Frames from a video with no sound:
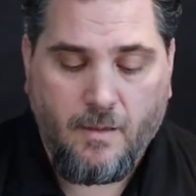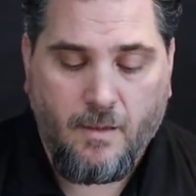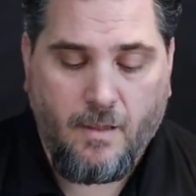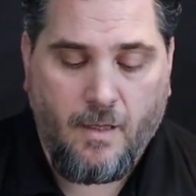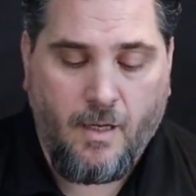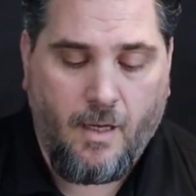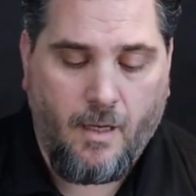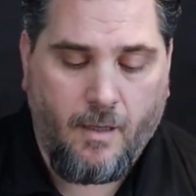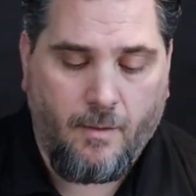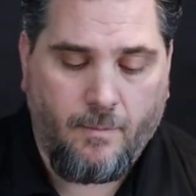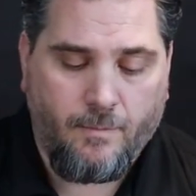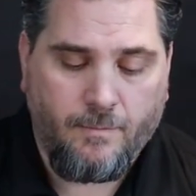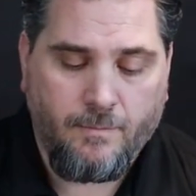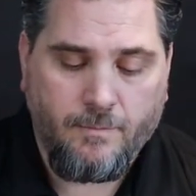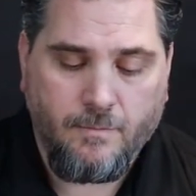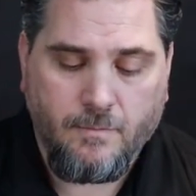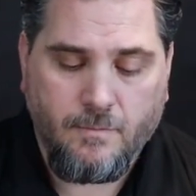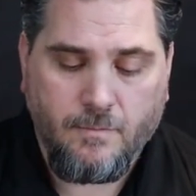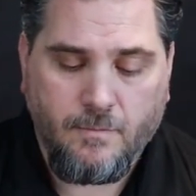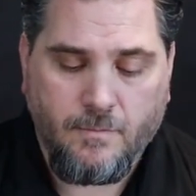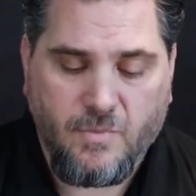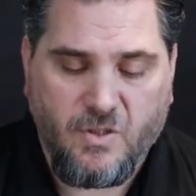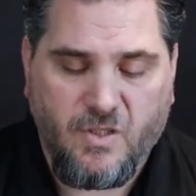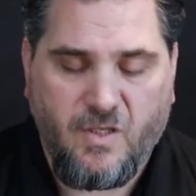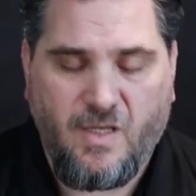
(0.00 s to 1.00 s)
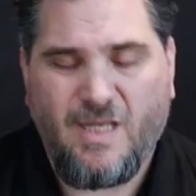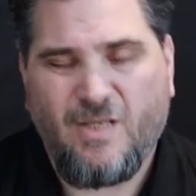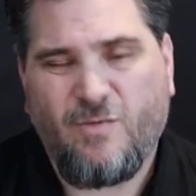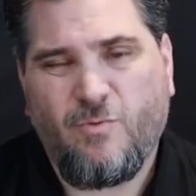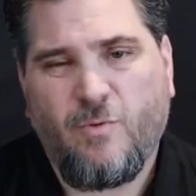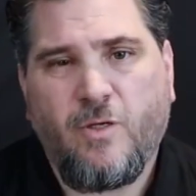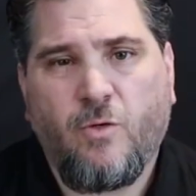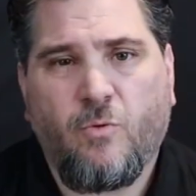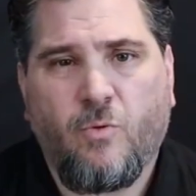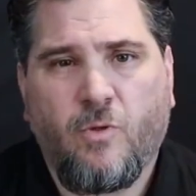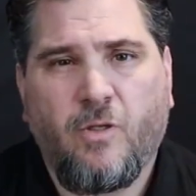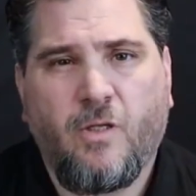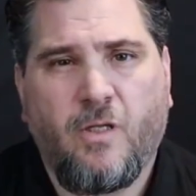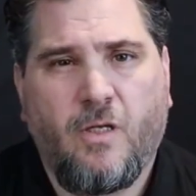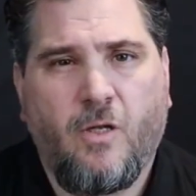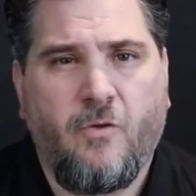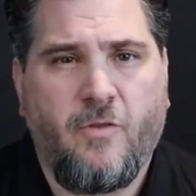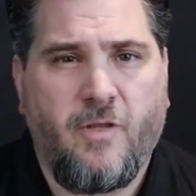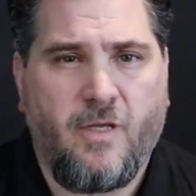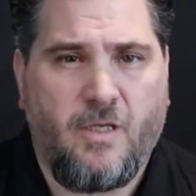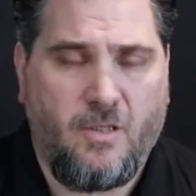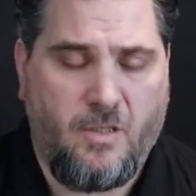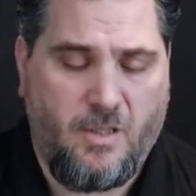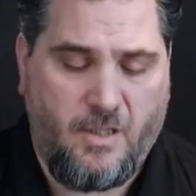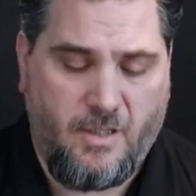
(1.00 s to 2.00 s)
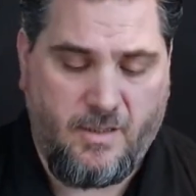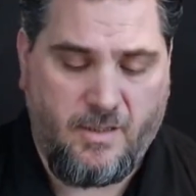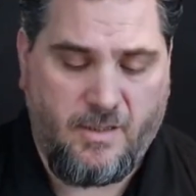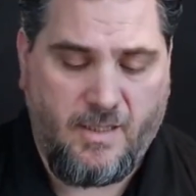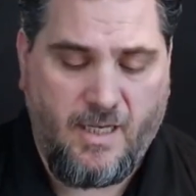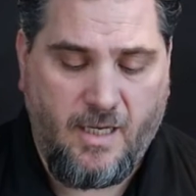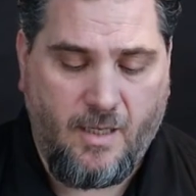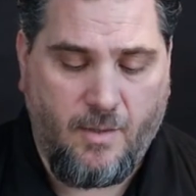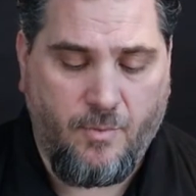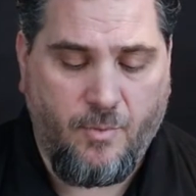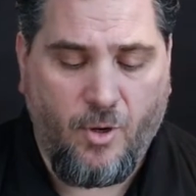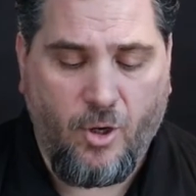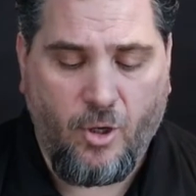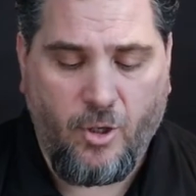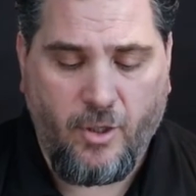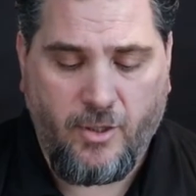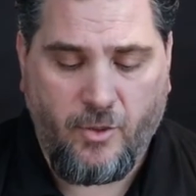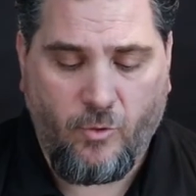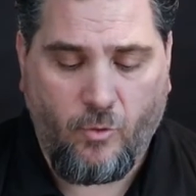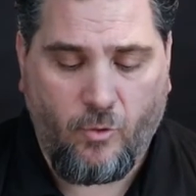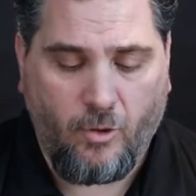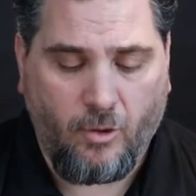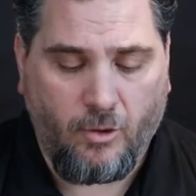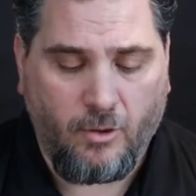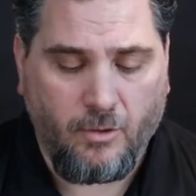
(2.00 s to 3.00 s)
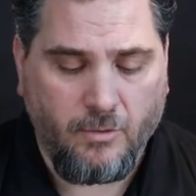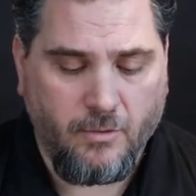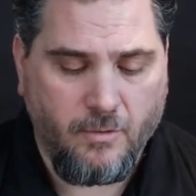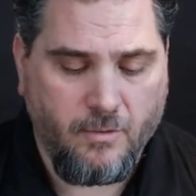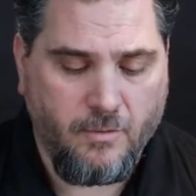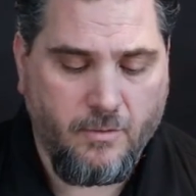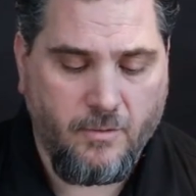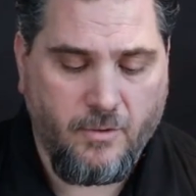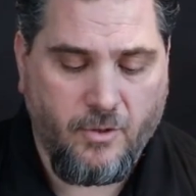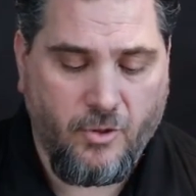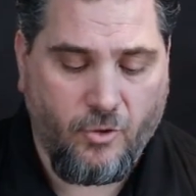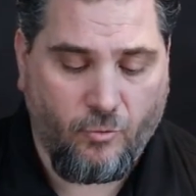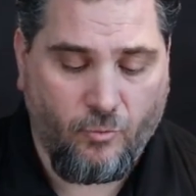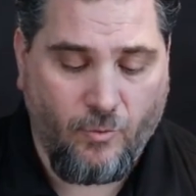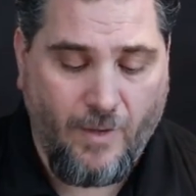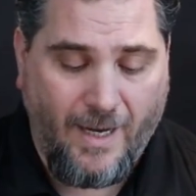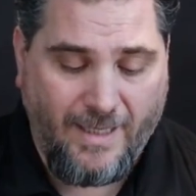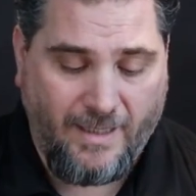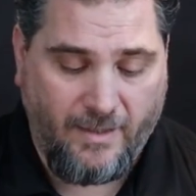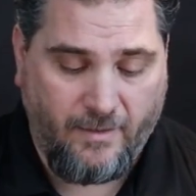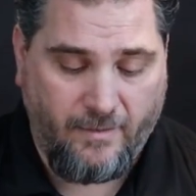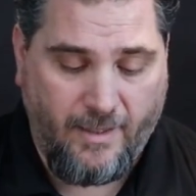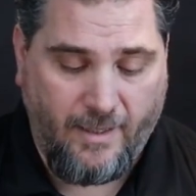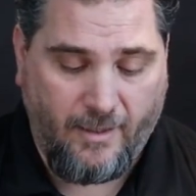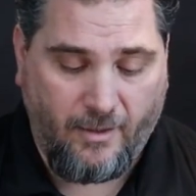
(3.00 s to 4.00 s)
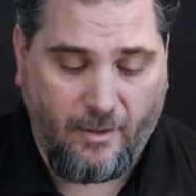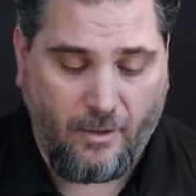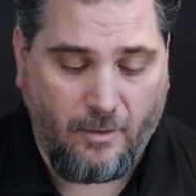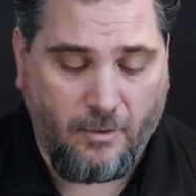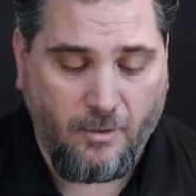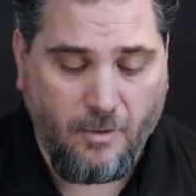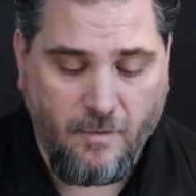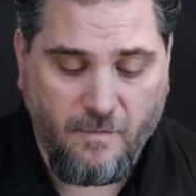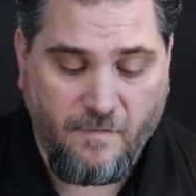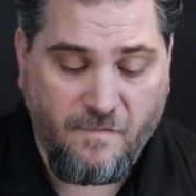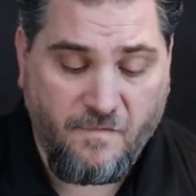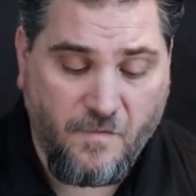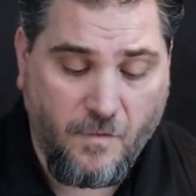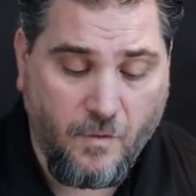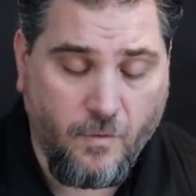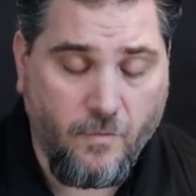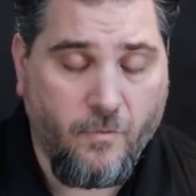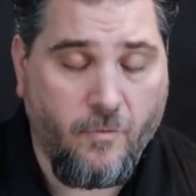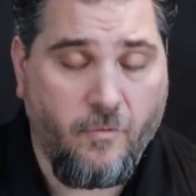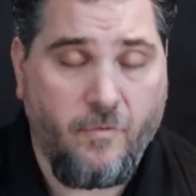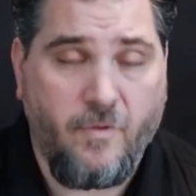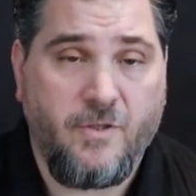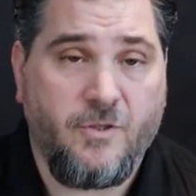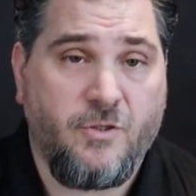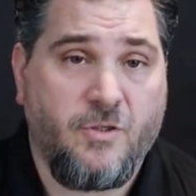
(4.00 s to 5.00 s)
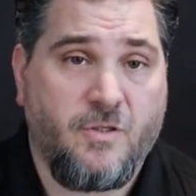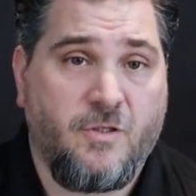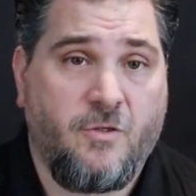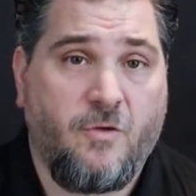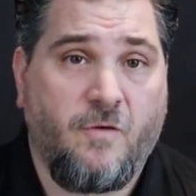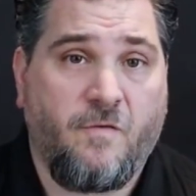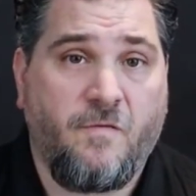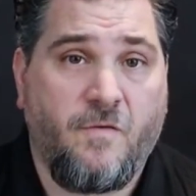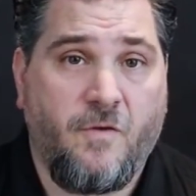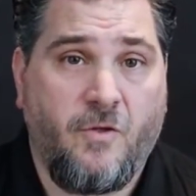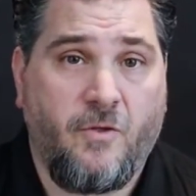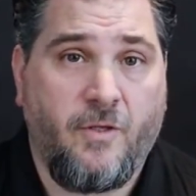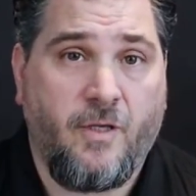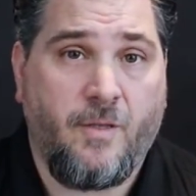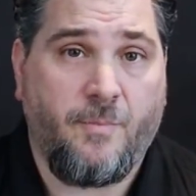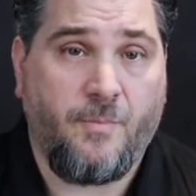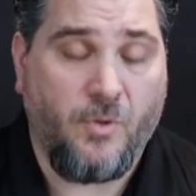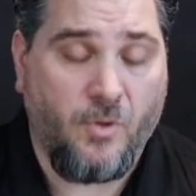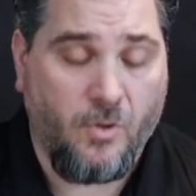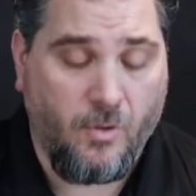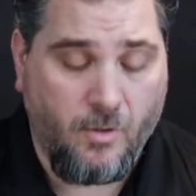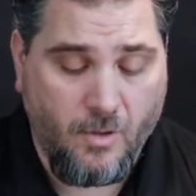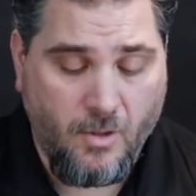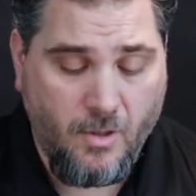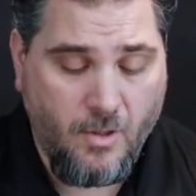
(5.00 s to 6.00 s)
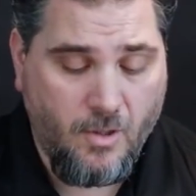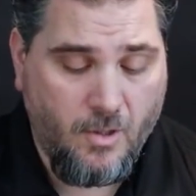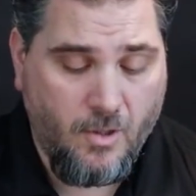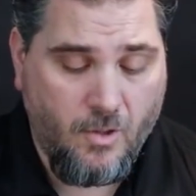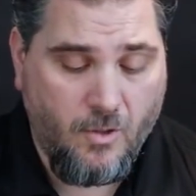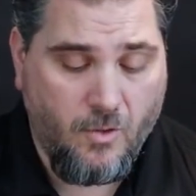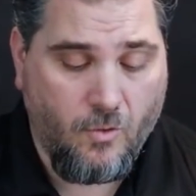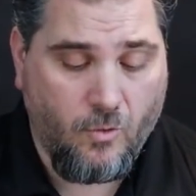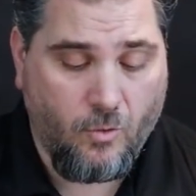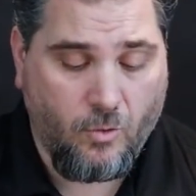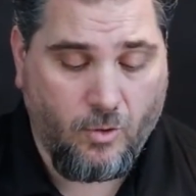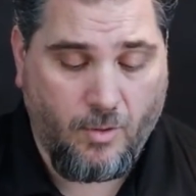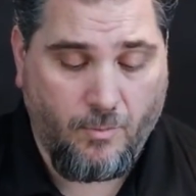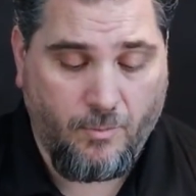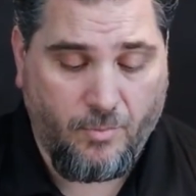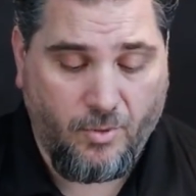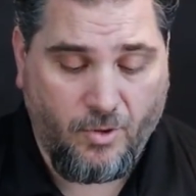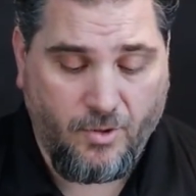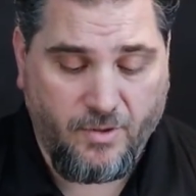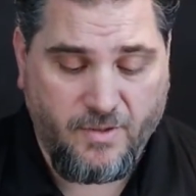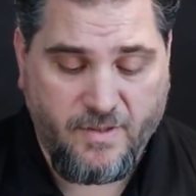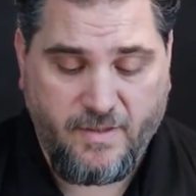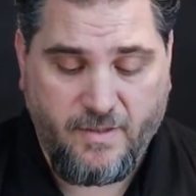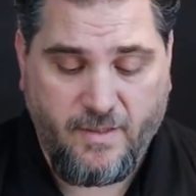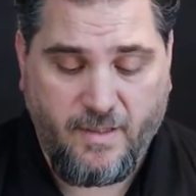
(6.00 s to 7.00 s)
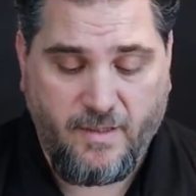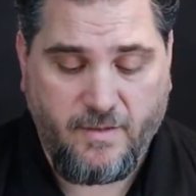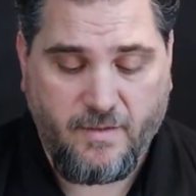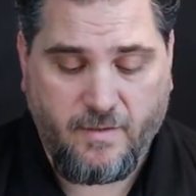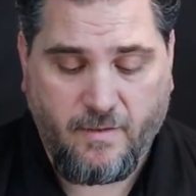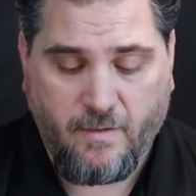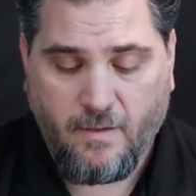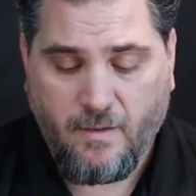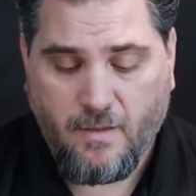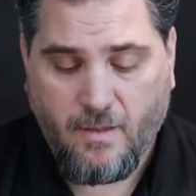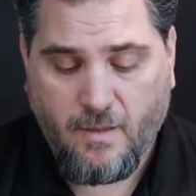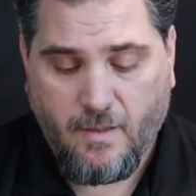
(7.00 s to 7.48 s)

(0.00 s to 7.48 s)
So that's when you really know that you need to take apart your regulator further than just your fill nipple or a burst disc.